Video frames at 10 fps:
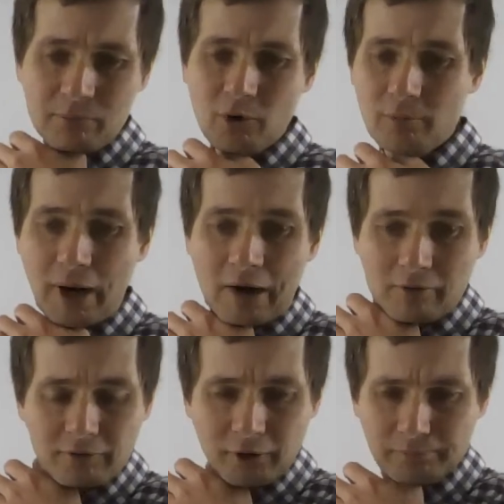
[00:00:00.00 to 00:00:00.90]
more
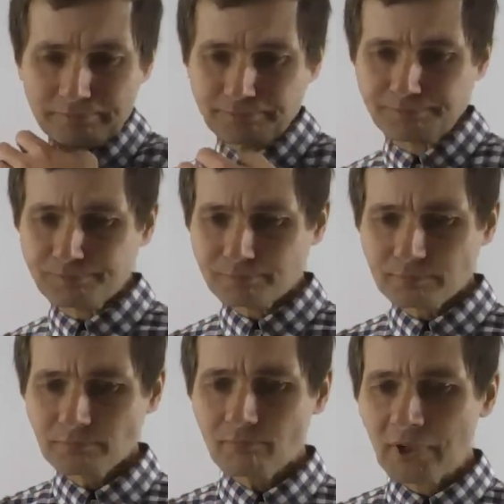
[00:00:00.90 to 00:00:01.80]
powerful.
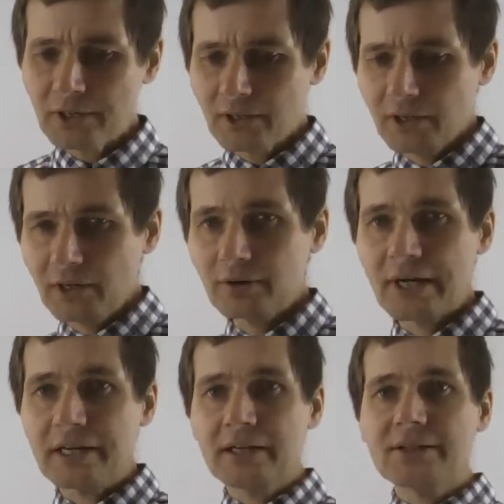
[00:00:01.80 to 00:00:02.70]
Okay,